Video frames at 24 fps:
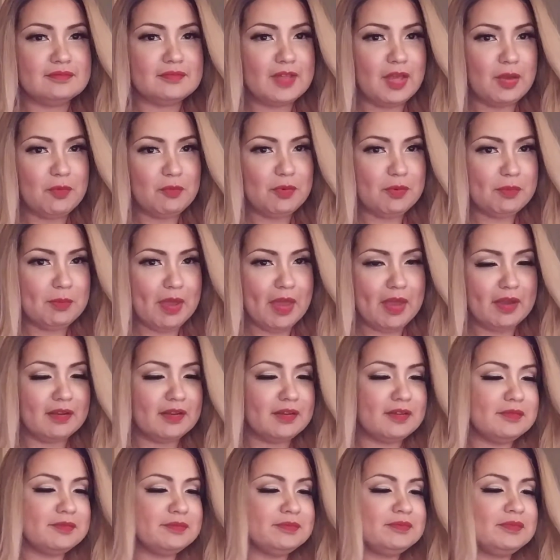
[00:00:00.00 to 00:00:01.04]
And we're back.
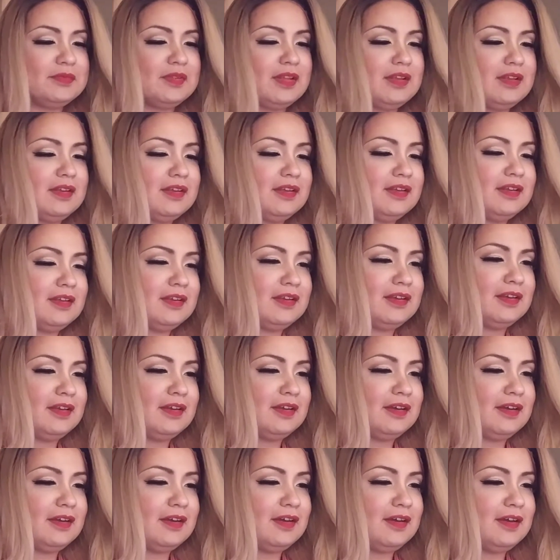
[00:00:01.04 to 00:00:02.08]

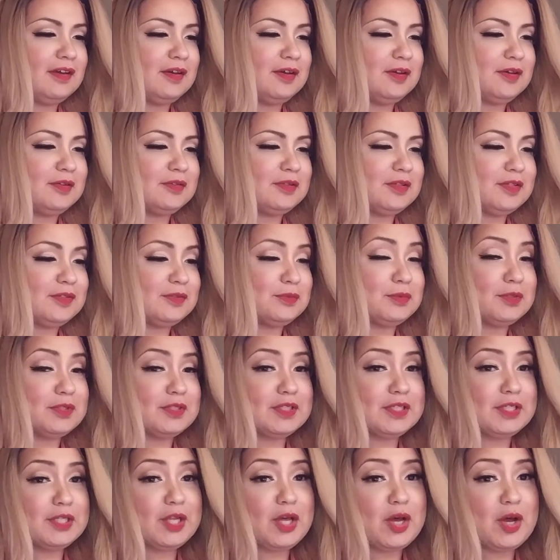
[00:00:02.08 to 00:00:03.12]
Uh, this
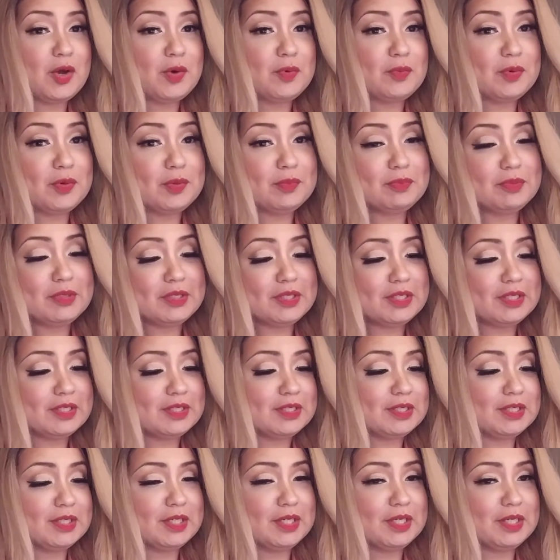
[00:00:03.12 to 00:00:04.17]
one's a long one
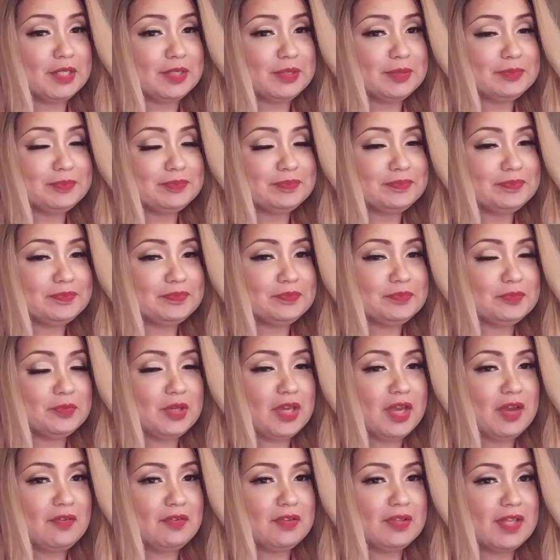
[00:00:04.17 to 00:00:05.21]
because, again, we
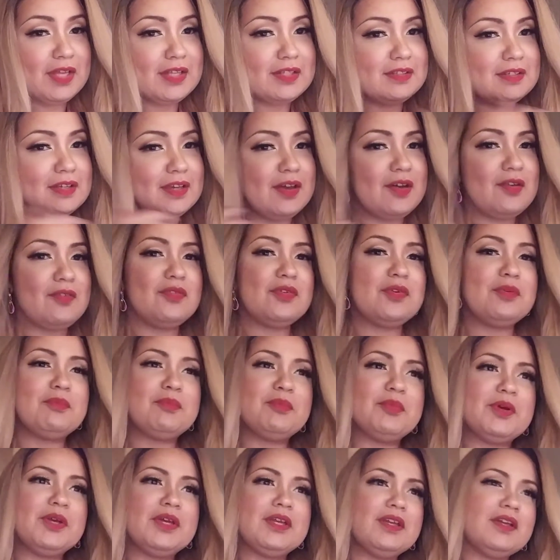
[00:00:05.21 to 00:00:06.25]
have a lot to cover.
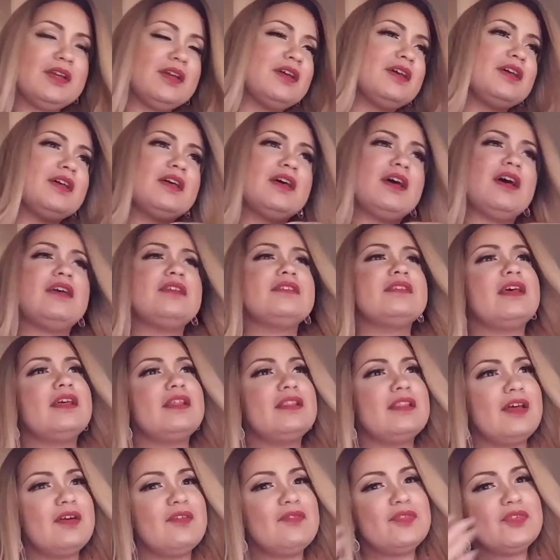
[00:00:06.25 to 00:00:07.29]
But as I
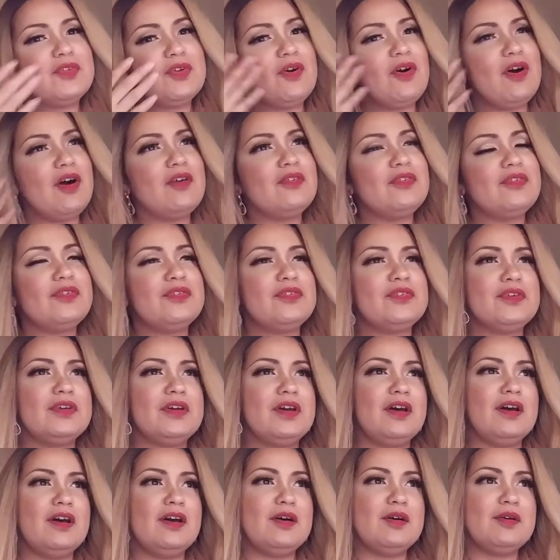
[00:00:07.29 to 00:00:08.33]
left off,
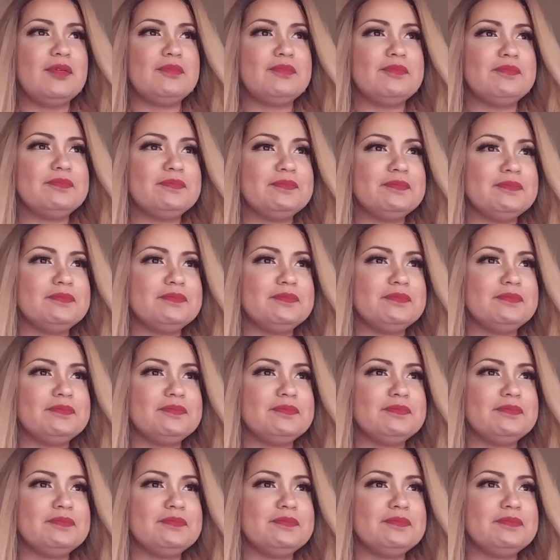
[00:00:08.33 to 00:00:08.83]
um,